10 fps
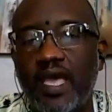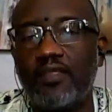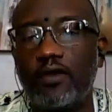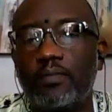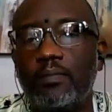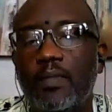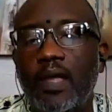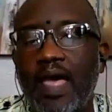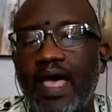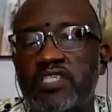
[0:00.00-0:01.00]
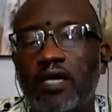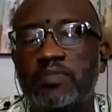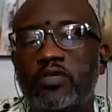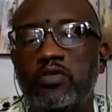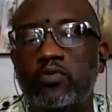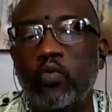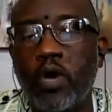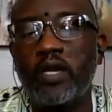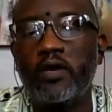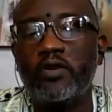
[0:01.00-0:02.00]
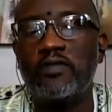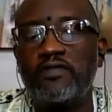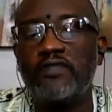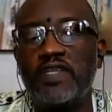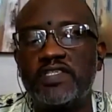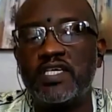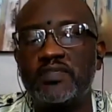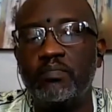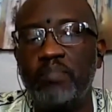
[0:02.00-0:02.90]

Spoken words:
which together adds up to